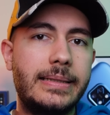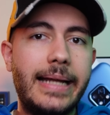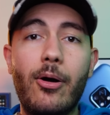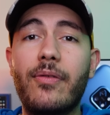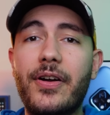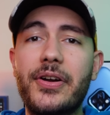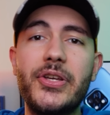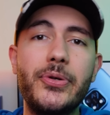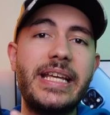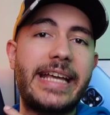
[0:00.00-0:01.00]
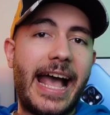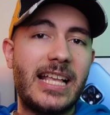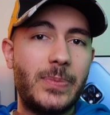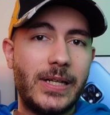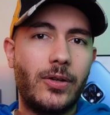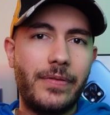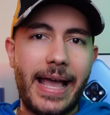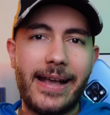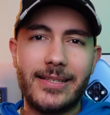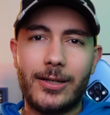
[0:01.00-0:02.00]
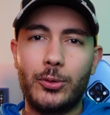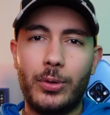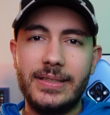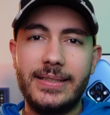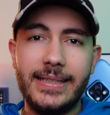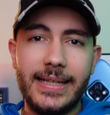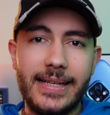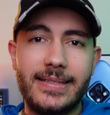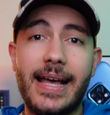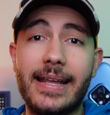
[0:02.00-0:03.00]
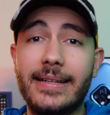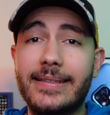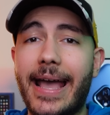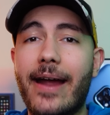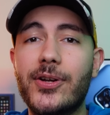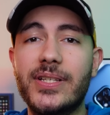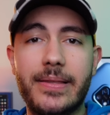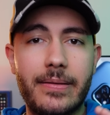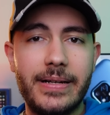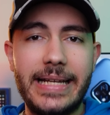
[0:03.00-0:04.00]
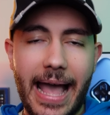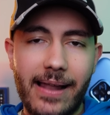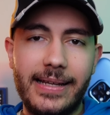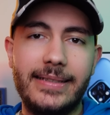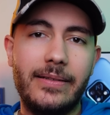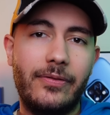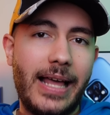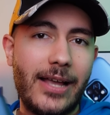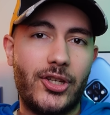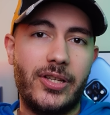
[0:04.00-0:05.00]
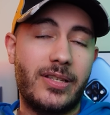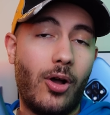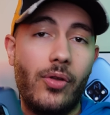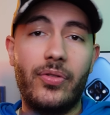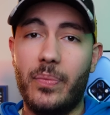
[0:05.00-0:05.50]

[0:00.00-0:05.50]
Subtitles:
Now a very unique aspect of the XR20 is that it carries 3 LED flashes on the